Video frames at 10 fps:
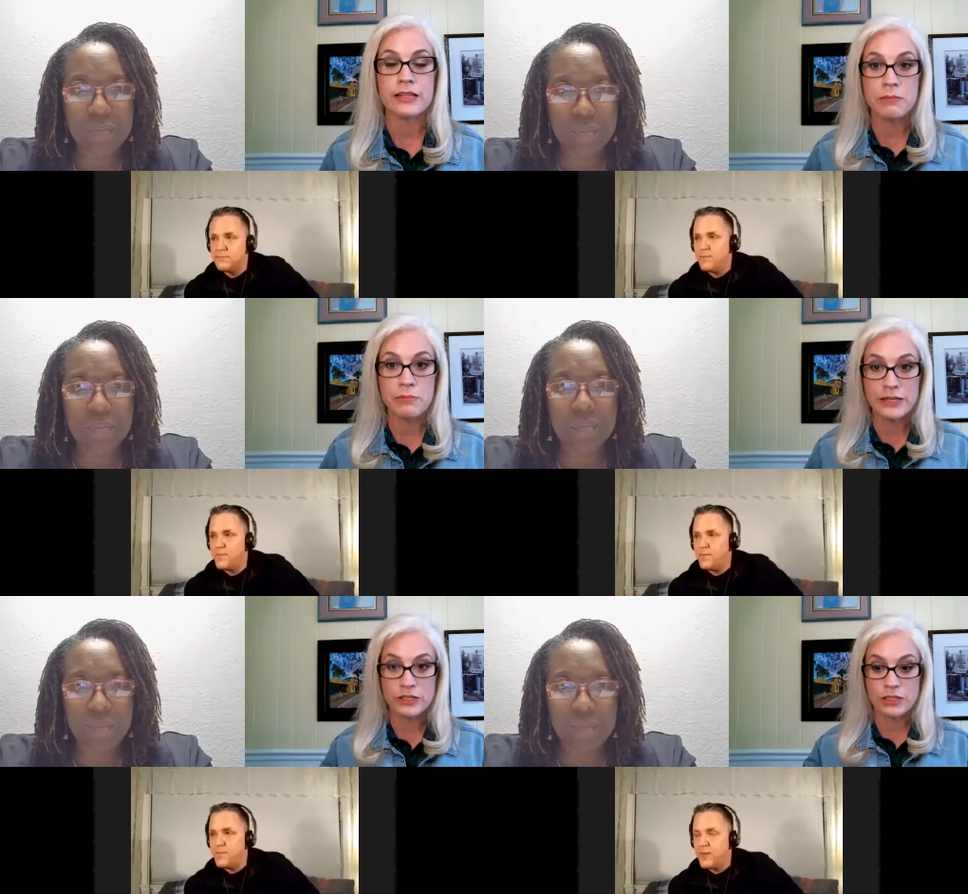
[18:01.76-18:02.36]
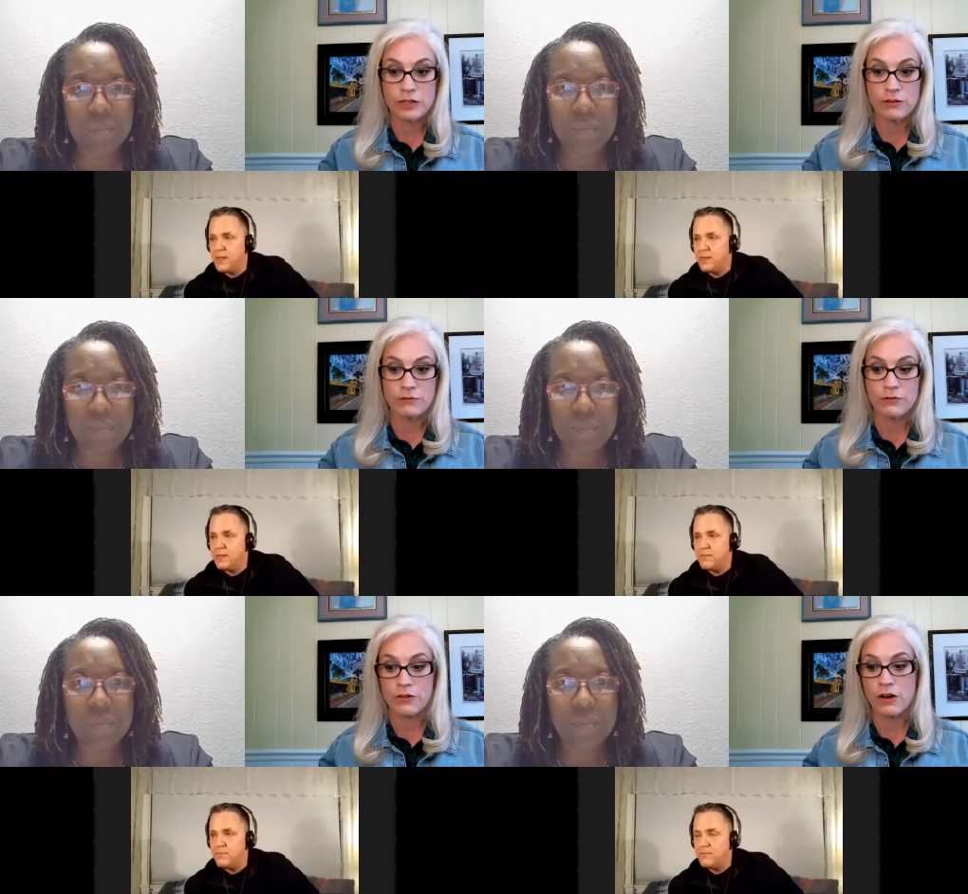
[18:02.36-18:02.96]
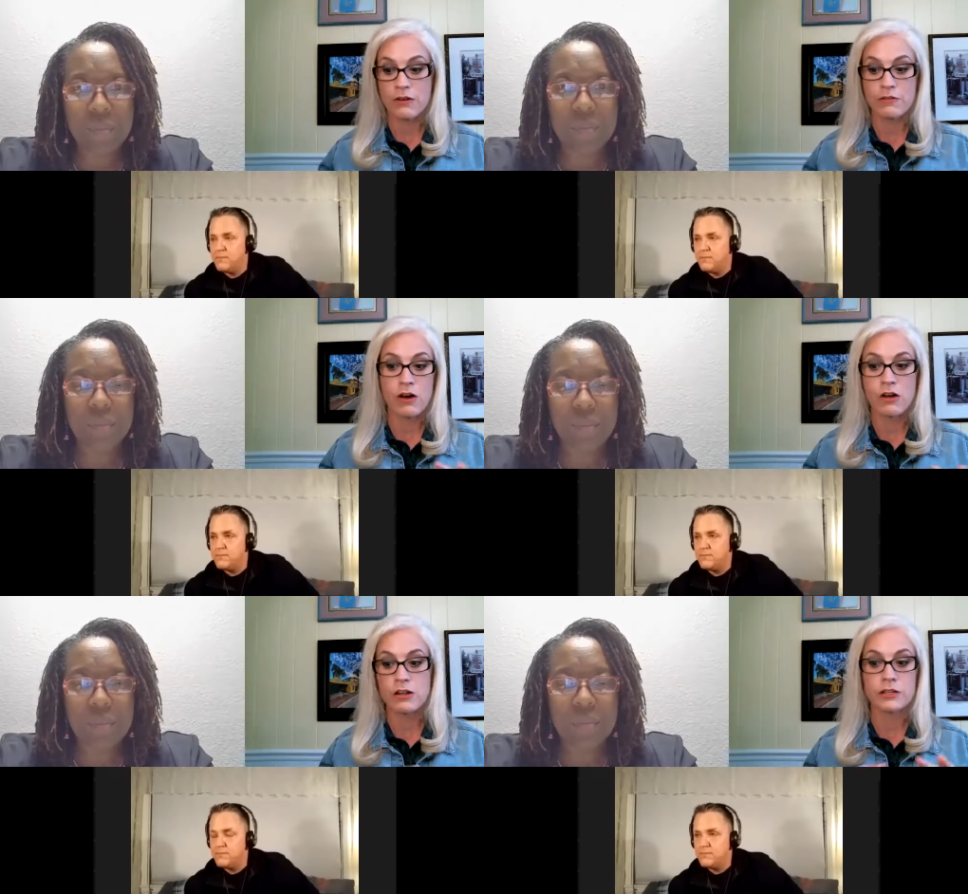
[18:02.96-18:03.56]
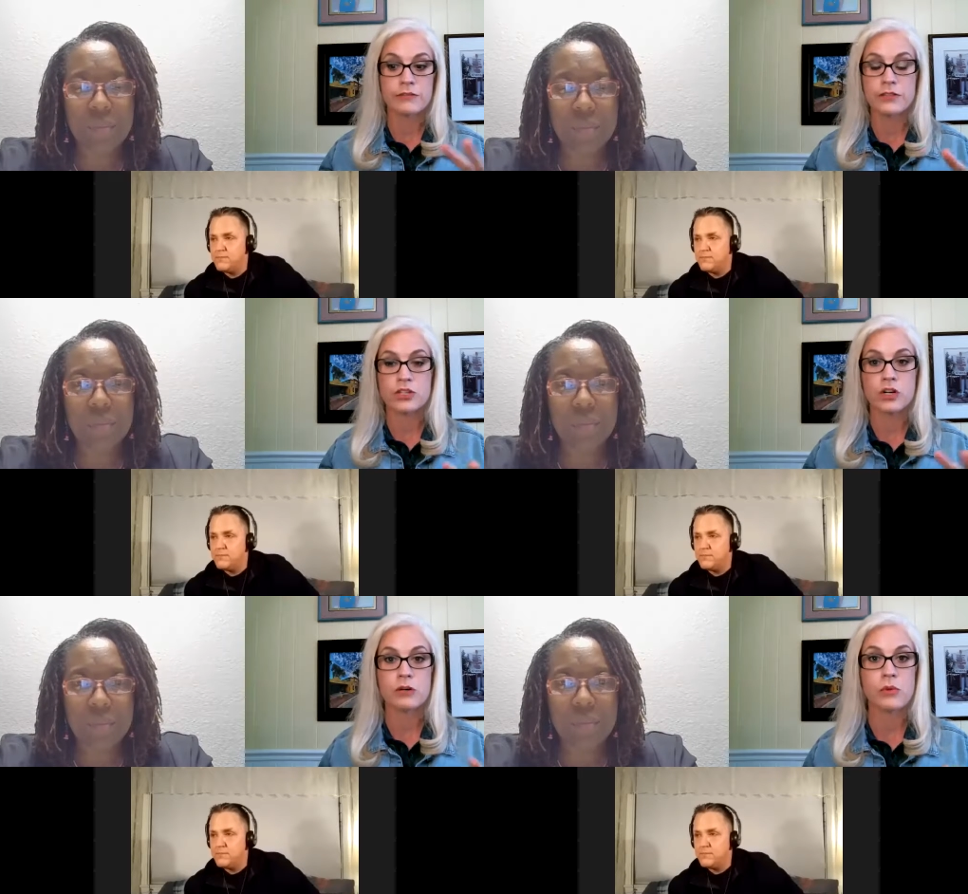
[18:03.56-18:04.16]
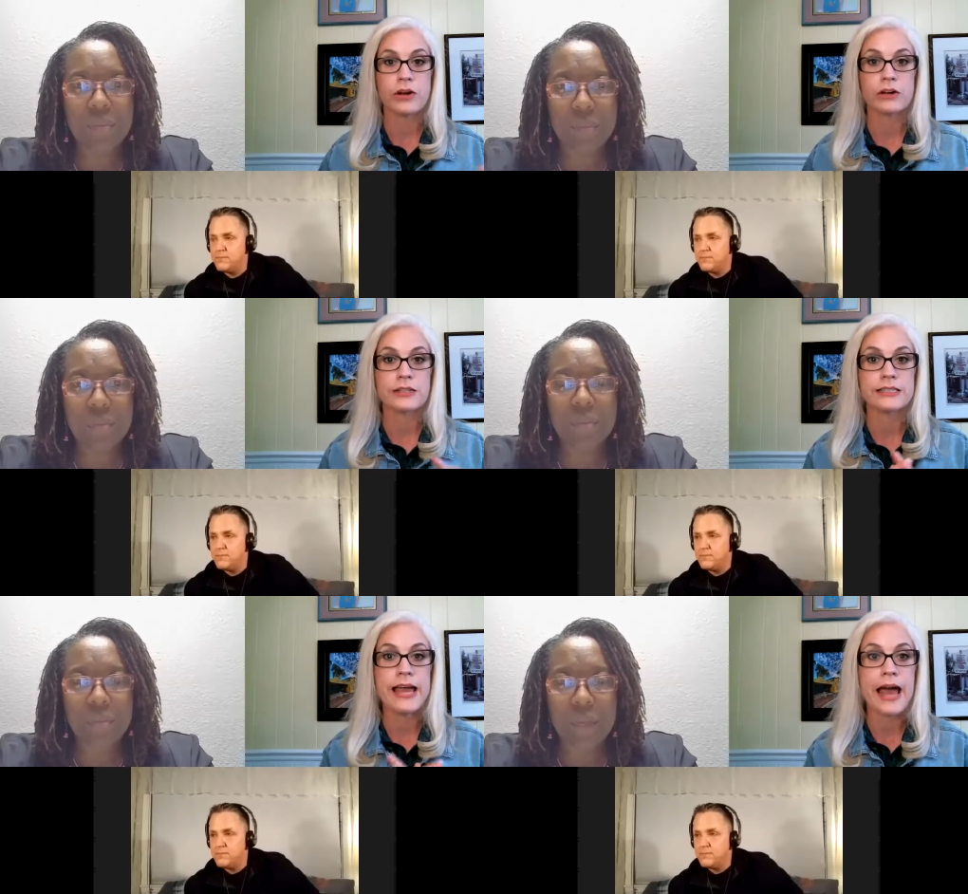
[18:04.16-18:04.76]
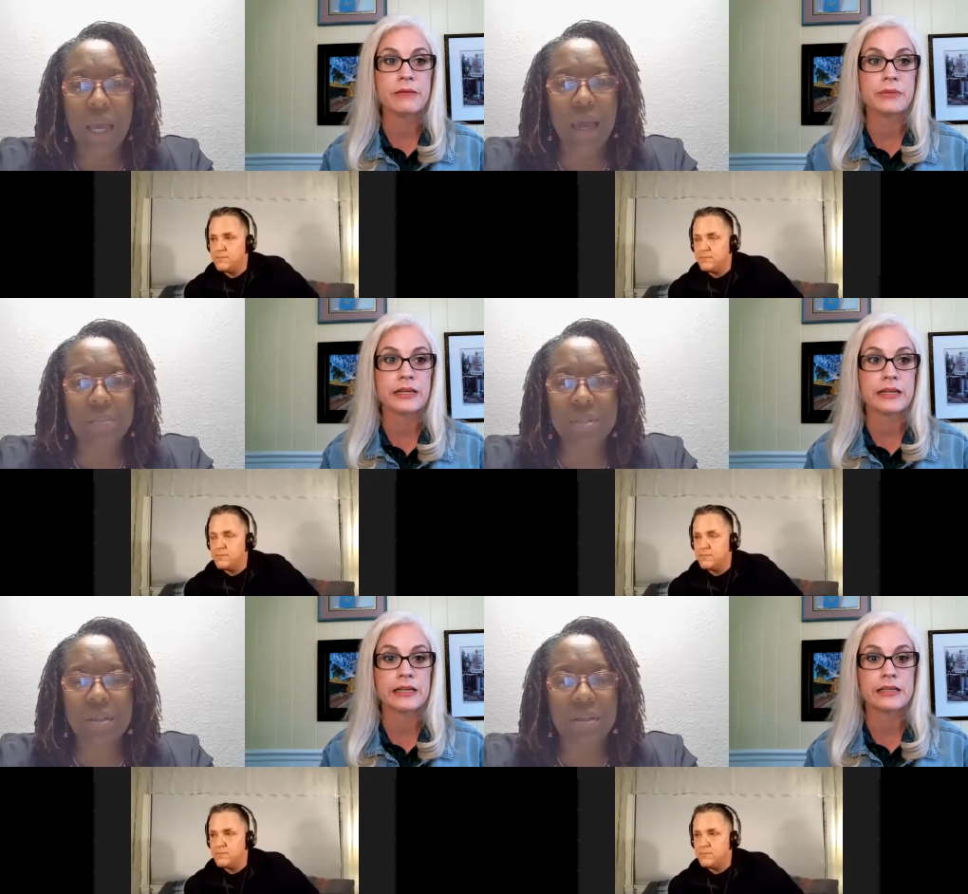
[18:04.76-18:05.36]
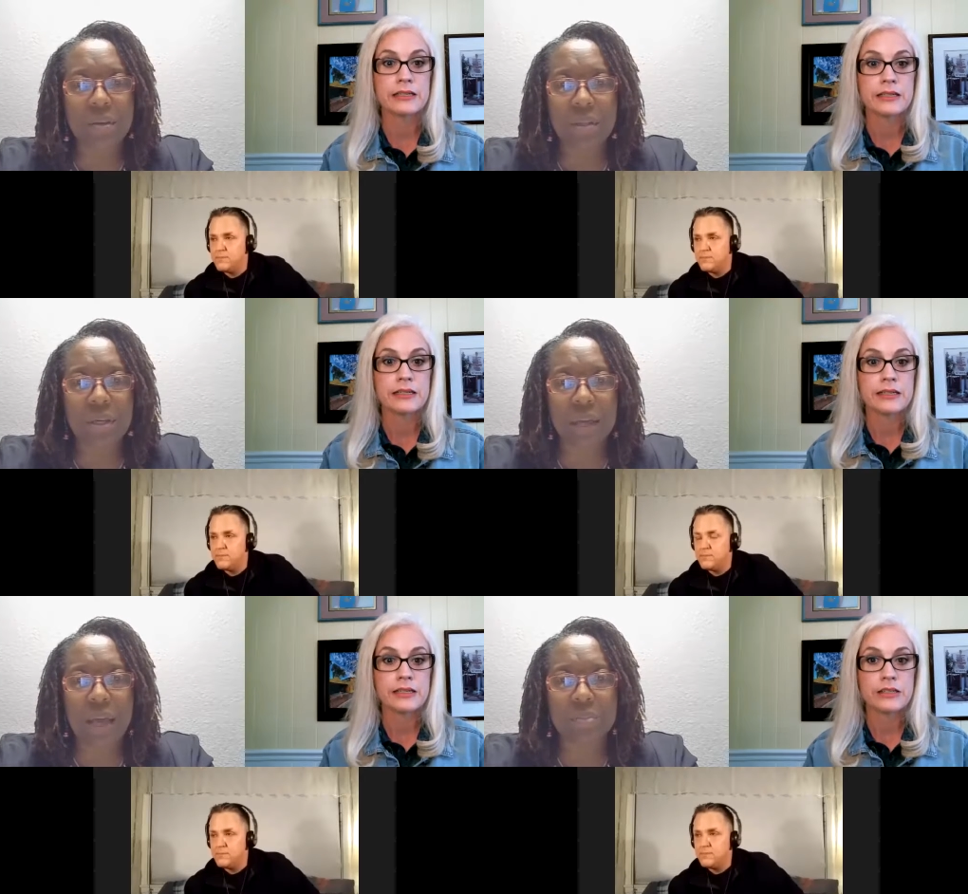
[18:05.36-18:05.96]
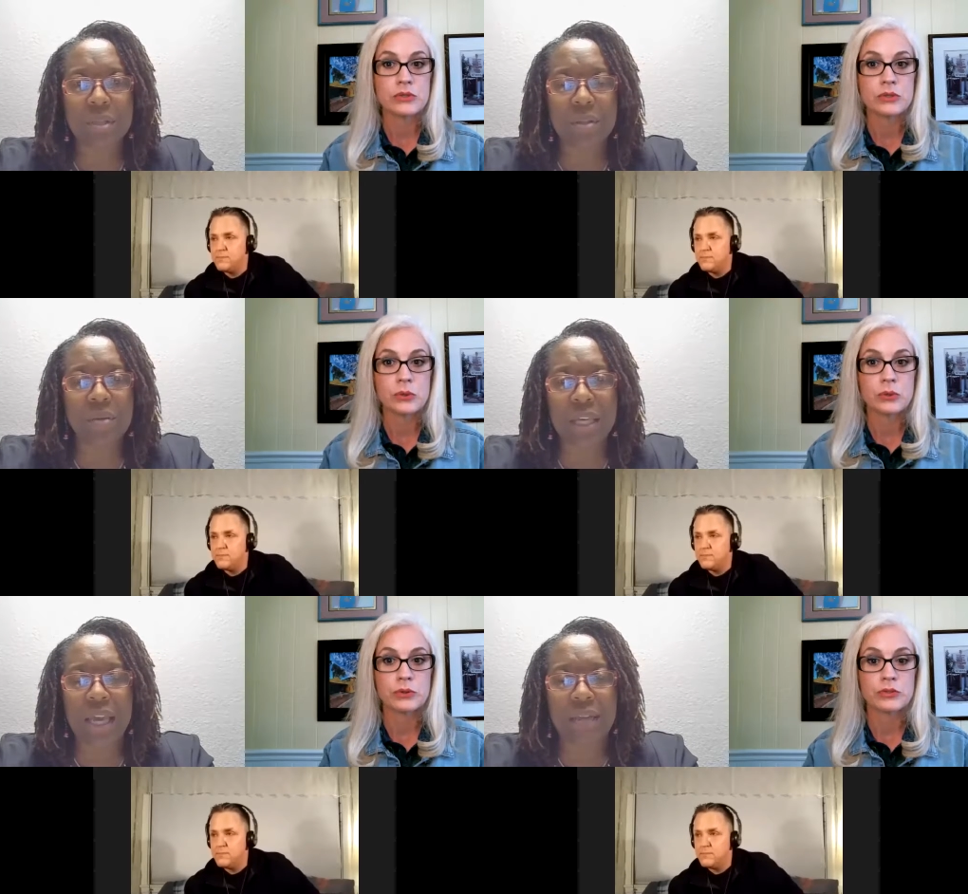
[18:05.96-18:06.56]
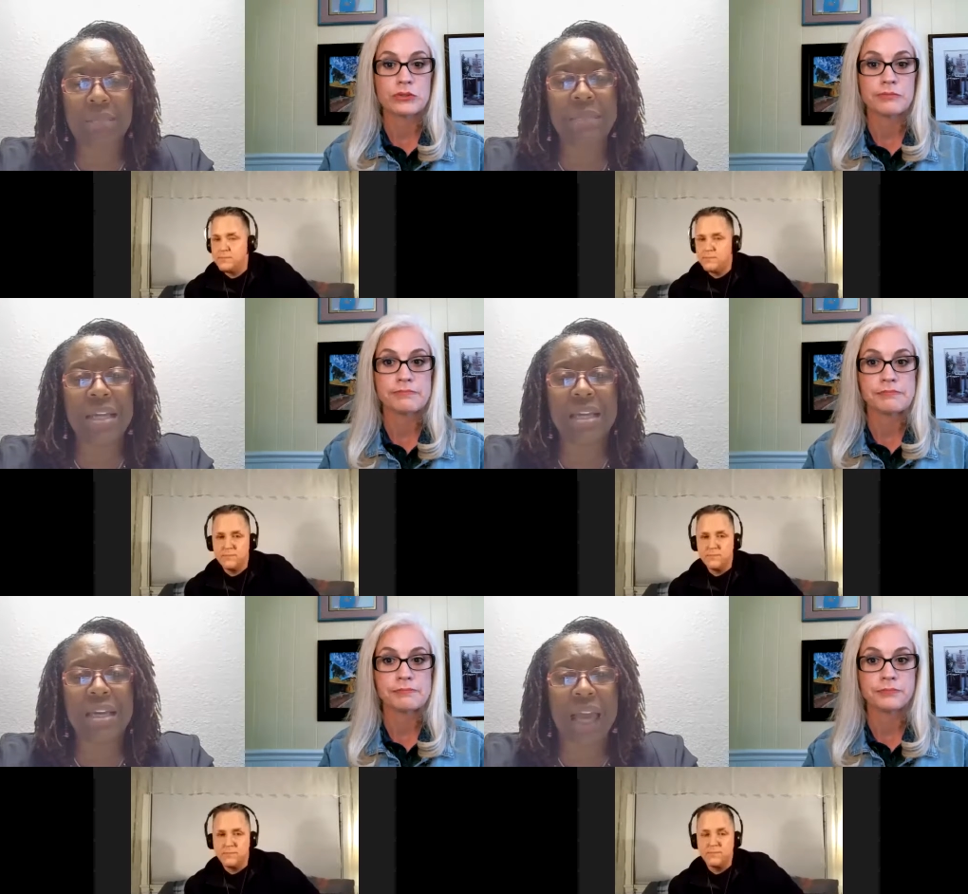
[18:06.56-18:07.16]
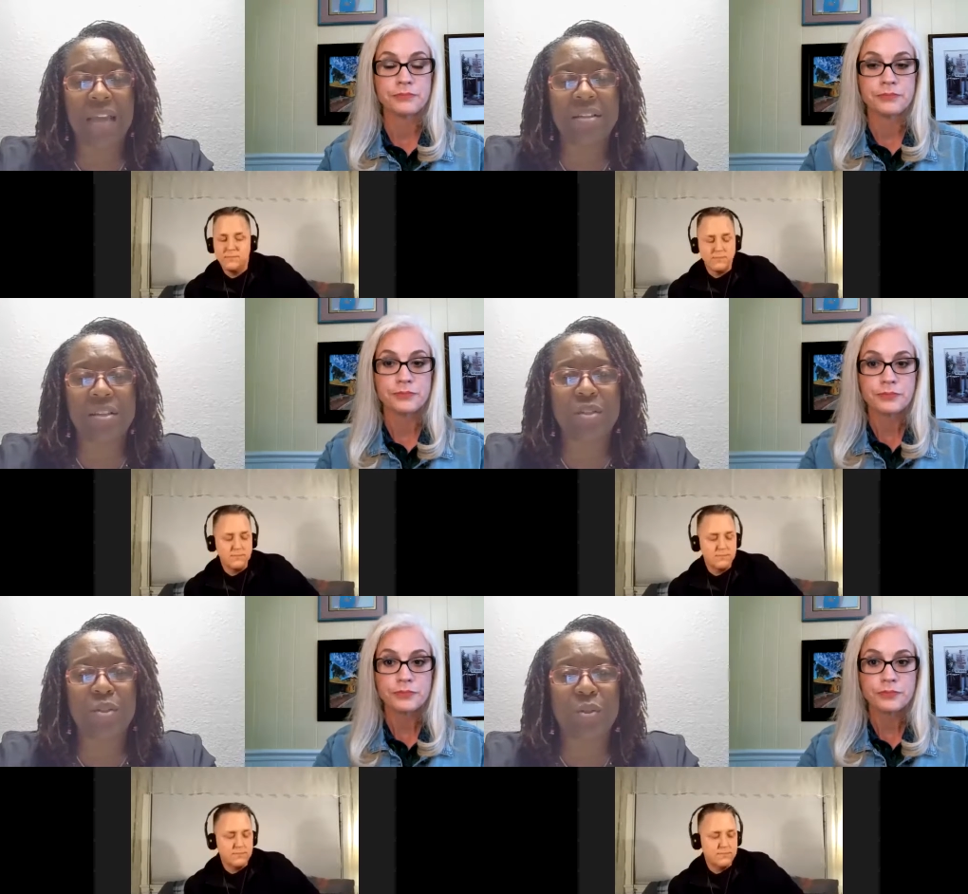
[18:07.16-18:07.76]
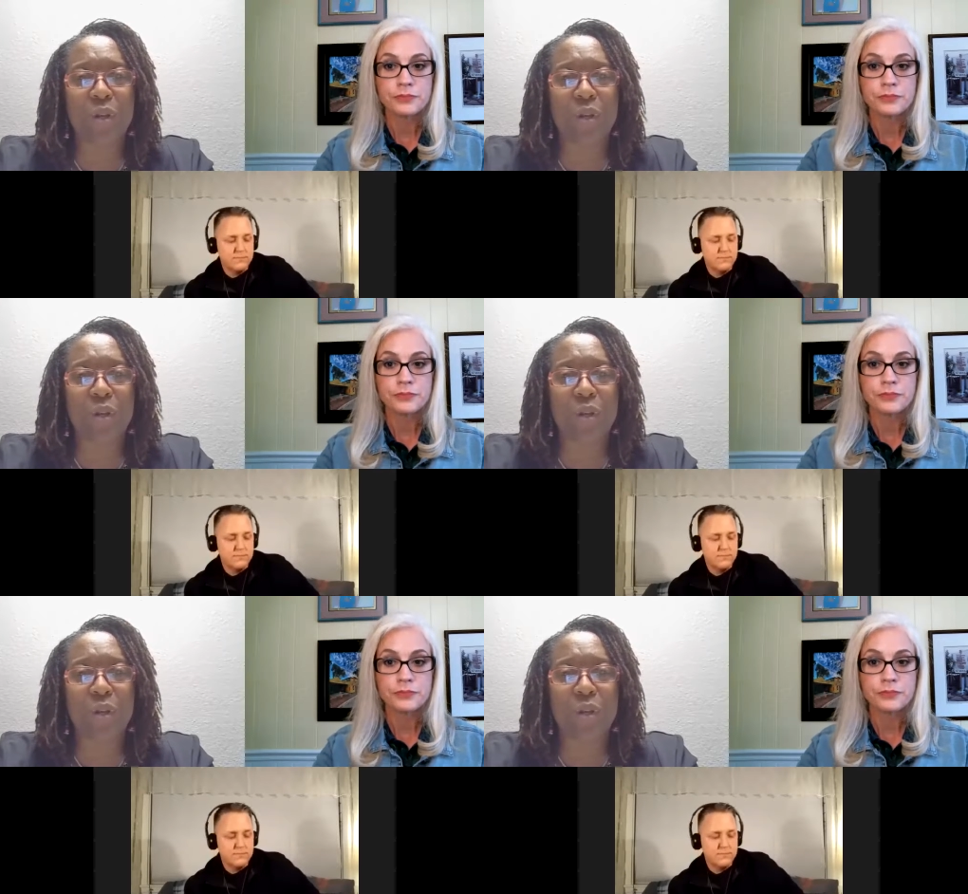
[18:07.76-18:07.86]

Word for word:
Speaker 1: in the midst of all of the turmoil that's
Speaker 2: happening. Absolutely, absolutely. In many cases, you